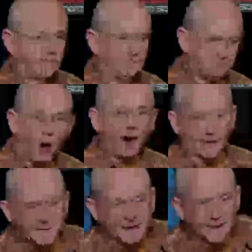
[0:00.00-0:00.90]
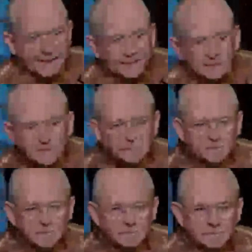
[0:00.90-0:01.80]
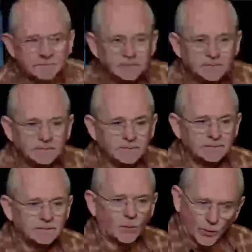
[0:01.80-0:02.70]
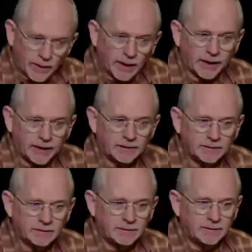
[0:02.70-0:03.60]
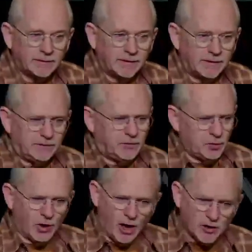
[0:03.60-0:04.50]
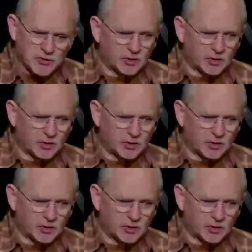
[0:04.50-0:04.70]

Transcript: Parking ticket. Really? You lost your